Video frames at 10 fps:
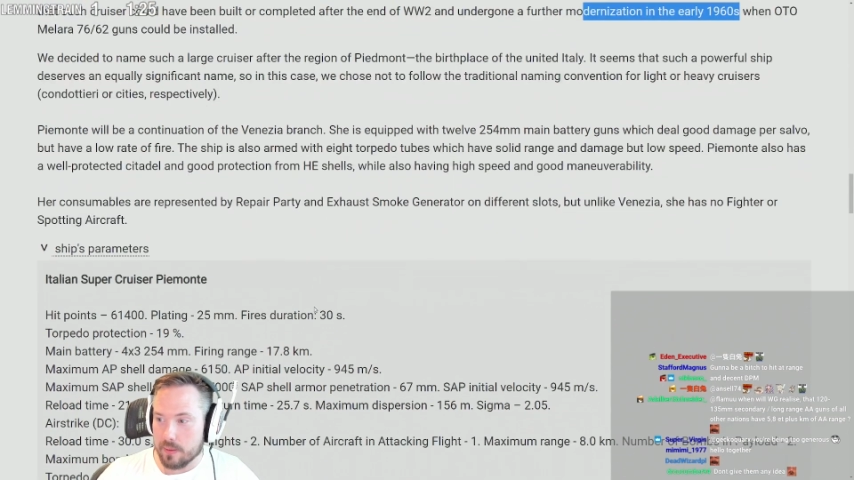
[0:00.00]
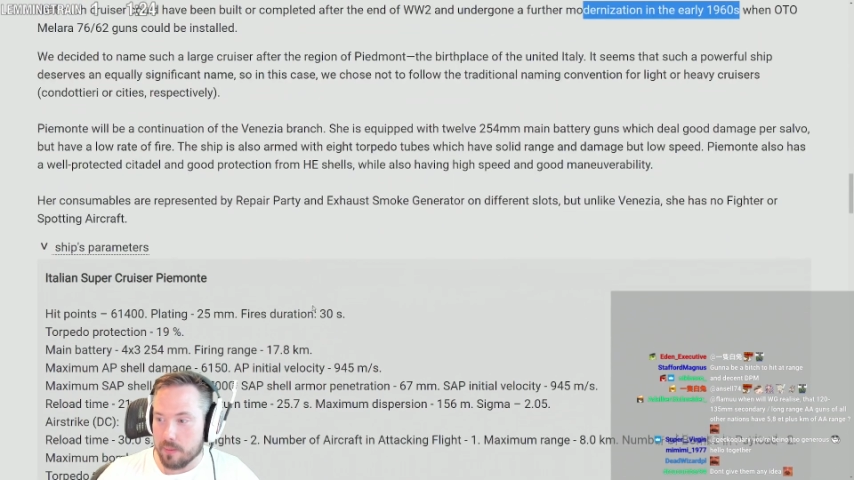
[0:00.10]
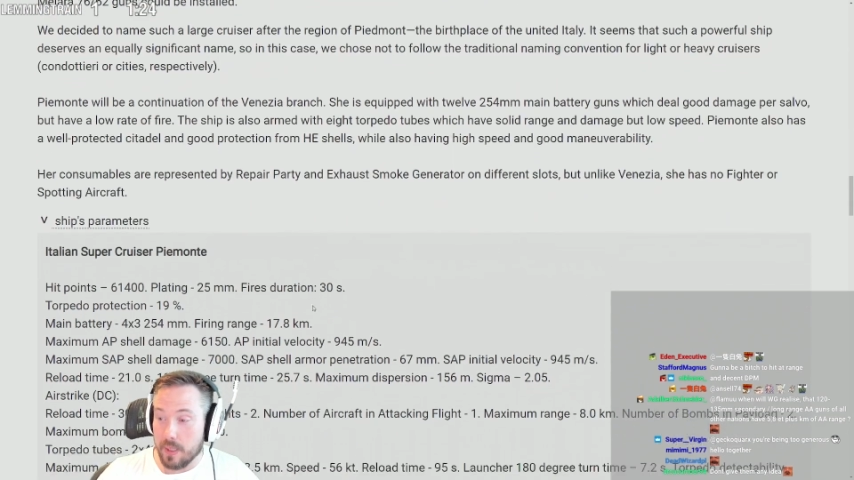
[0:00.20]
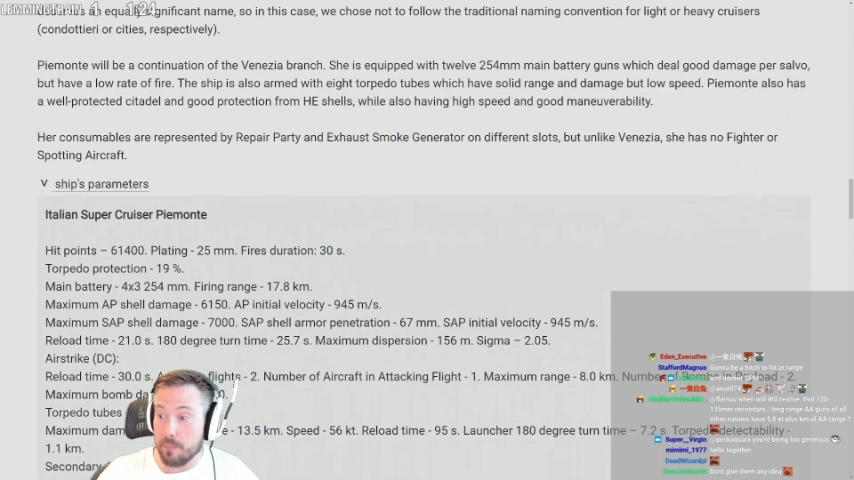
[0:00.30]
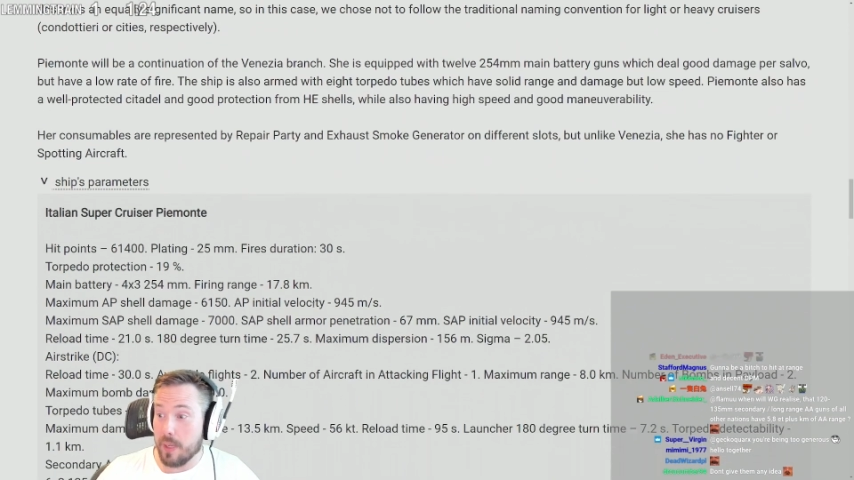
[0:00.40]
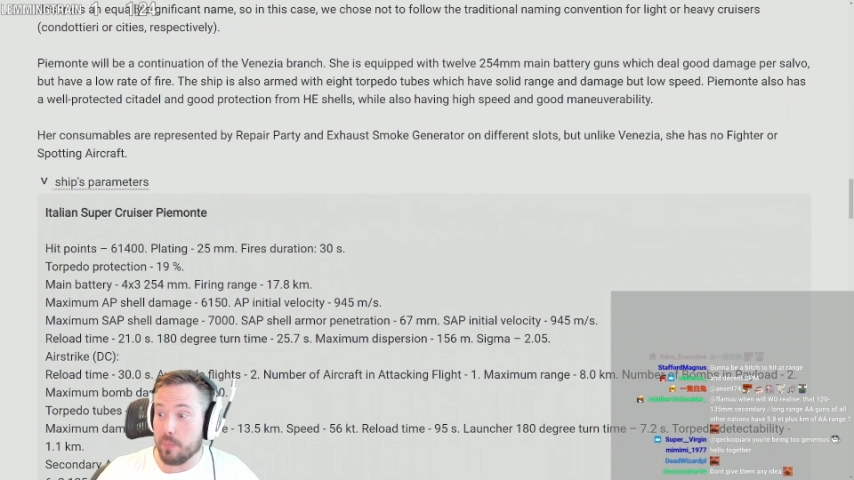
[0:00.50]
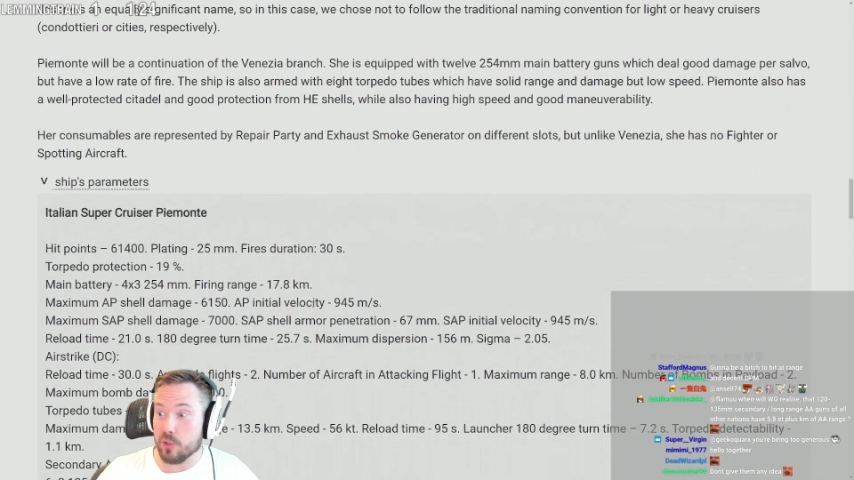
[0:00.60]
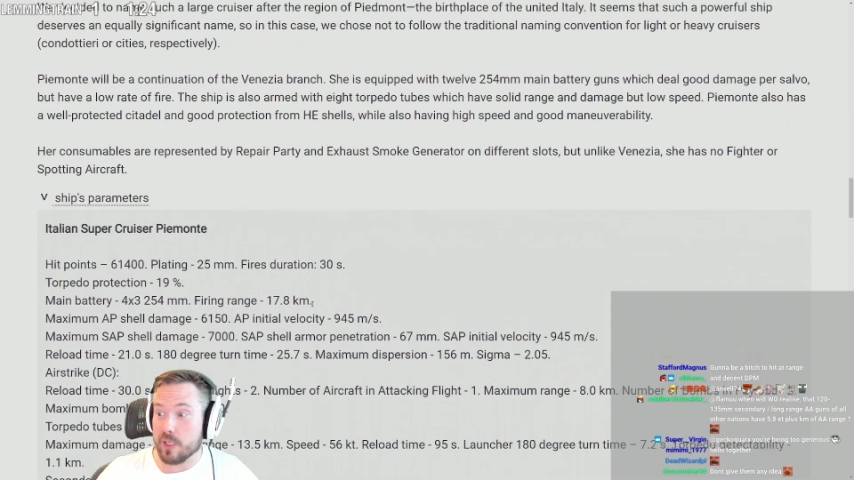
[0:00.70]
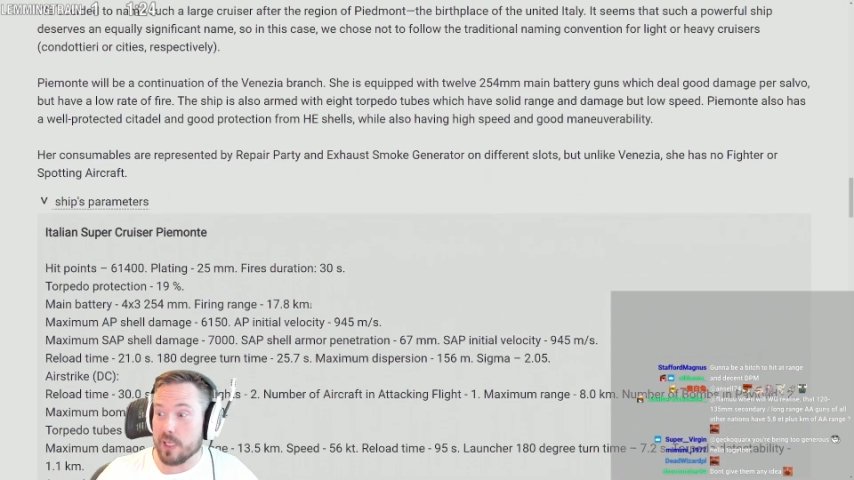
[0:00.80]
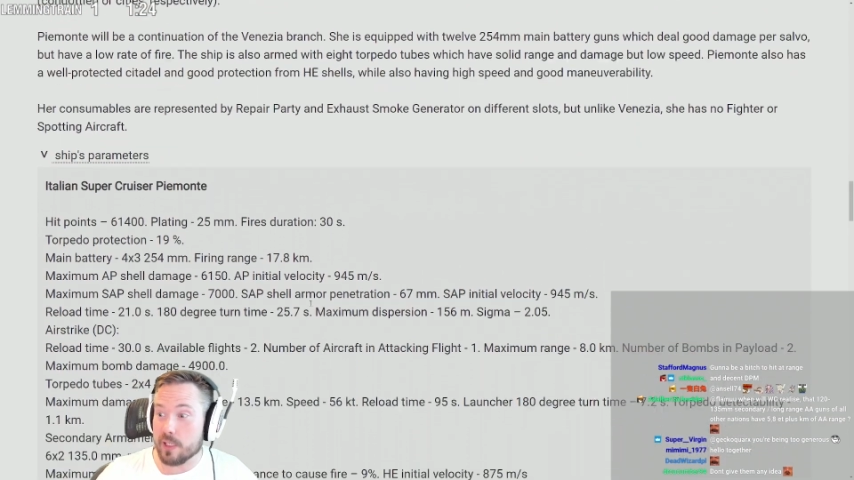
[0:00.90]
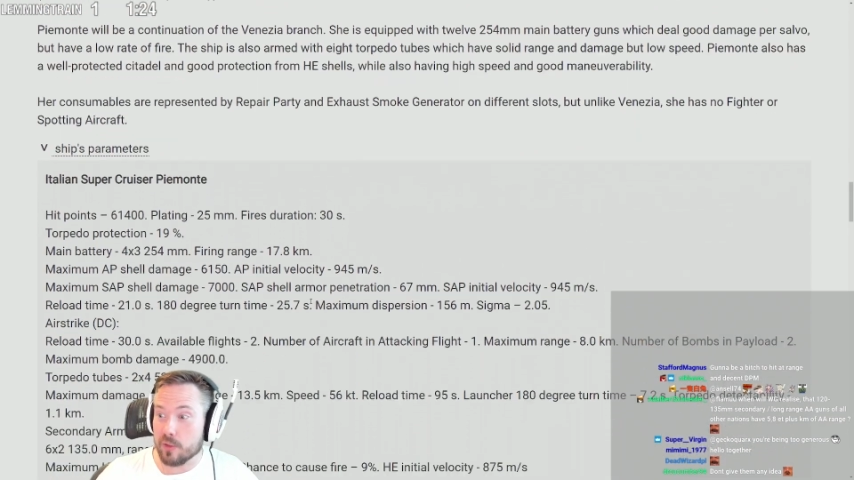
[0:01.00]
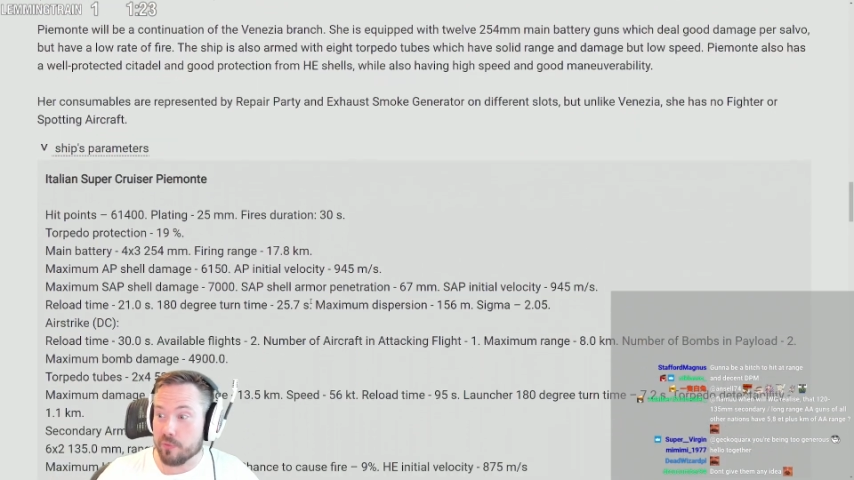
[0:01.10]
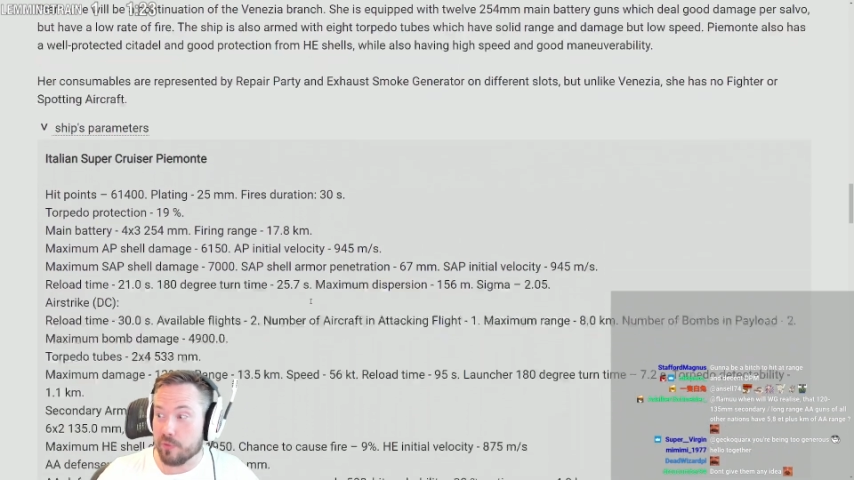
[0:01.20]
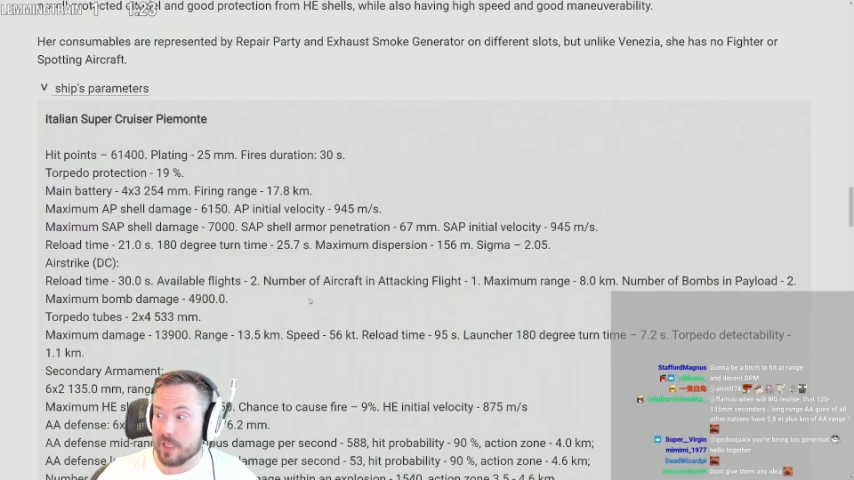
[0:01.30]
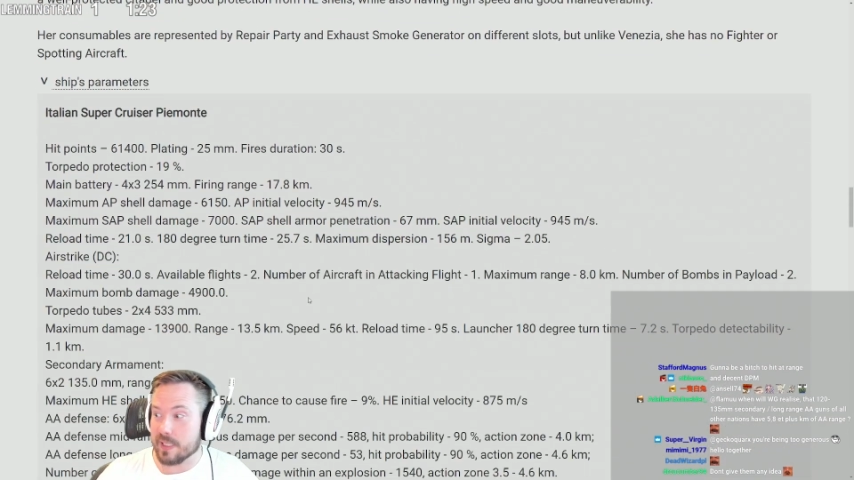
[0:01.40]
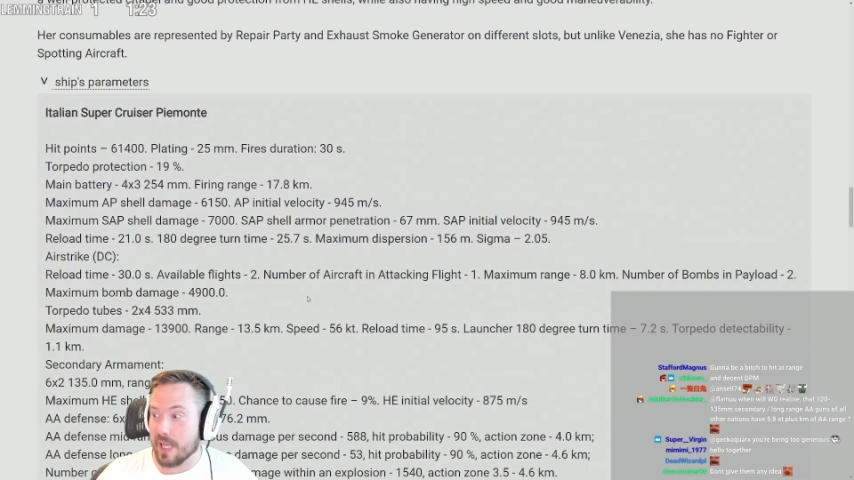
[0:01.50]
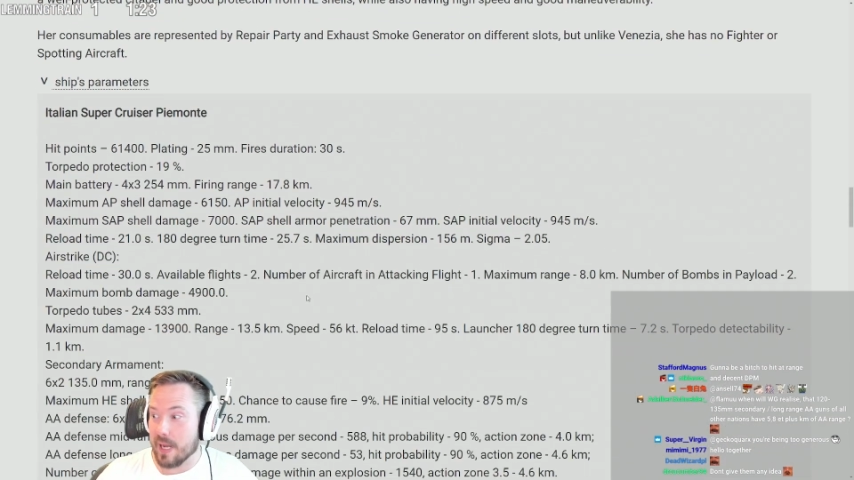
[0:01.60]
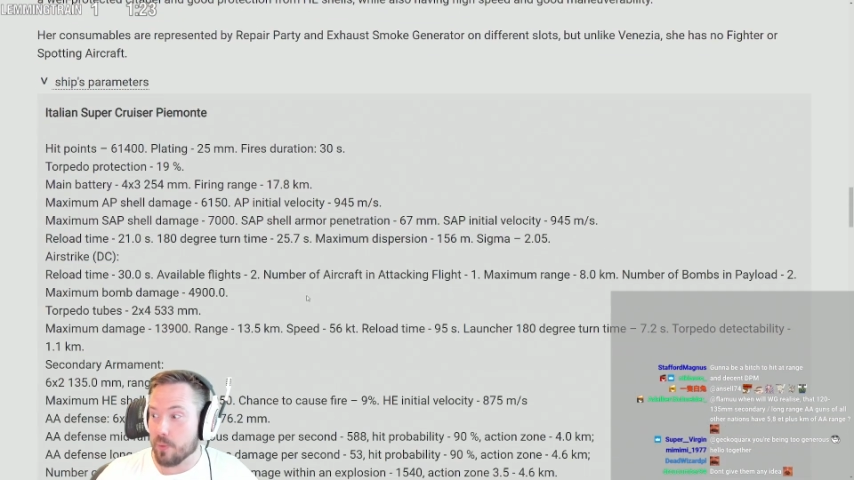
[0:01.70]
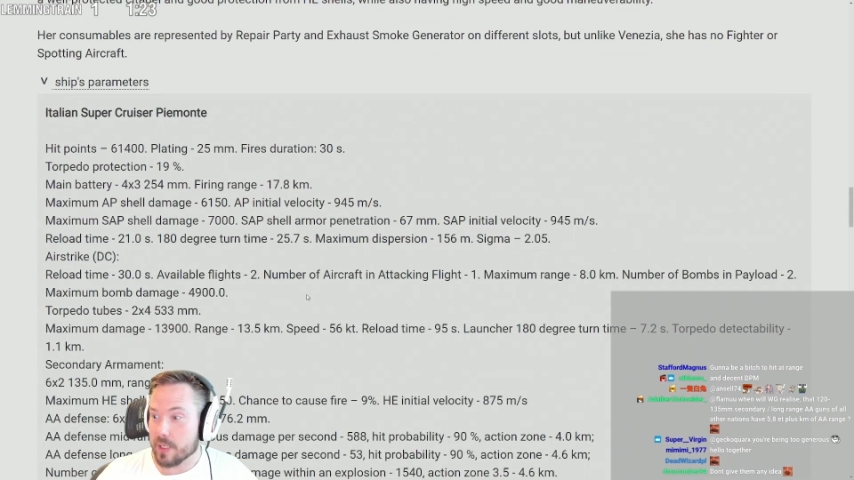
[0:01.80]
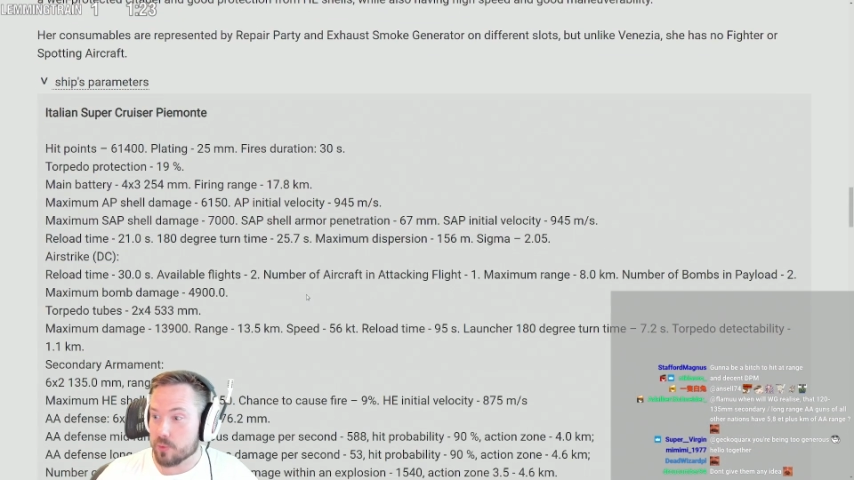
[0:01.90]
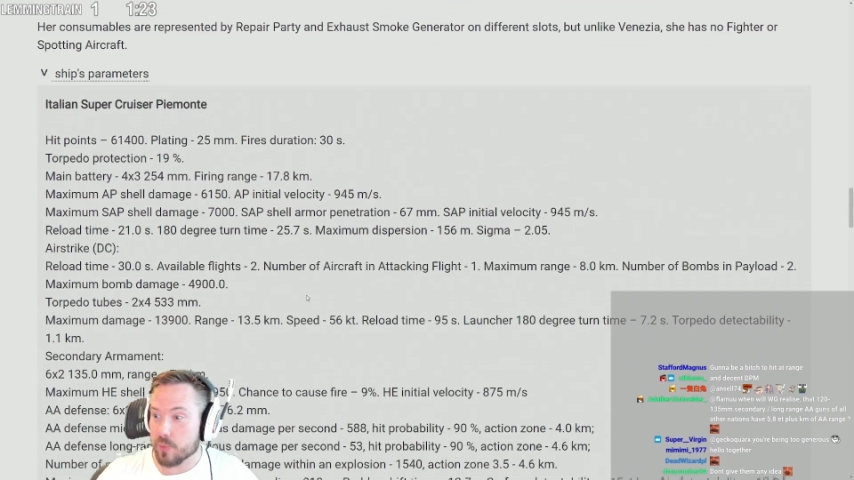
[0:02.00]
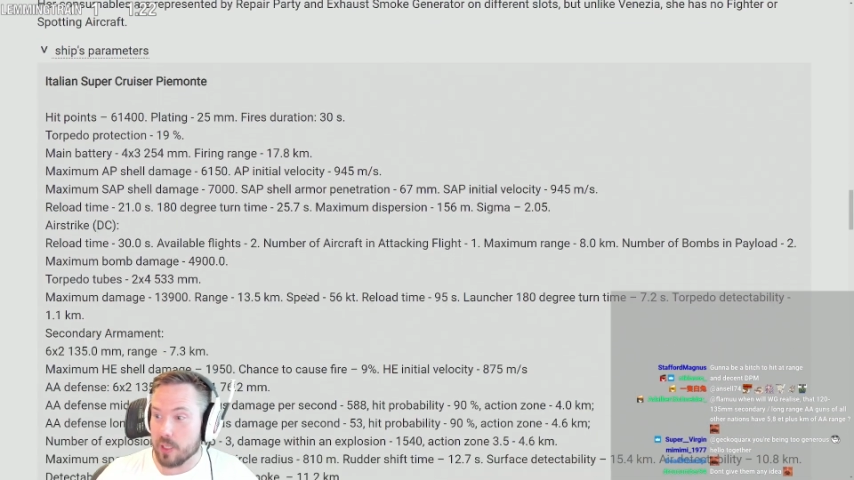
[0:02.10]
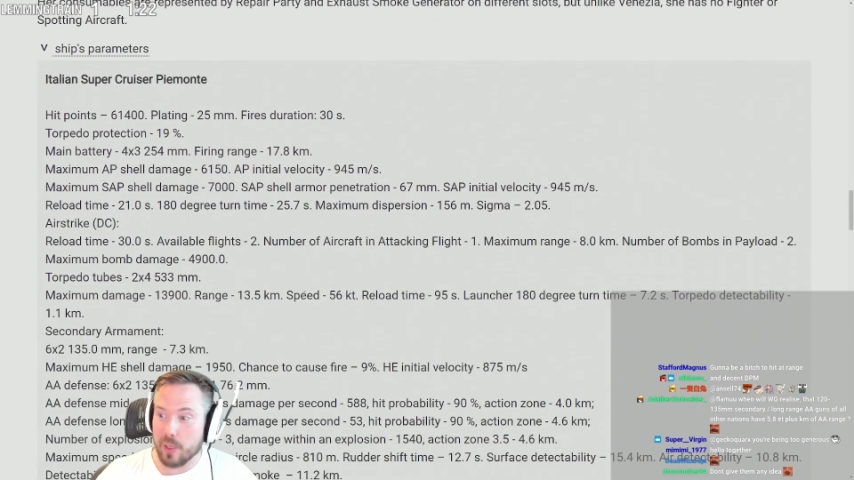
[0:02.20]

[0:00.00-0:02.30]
maybe you can get on fixing that one as well.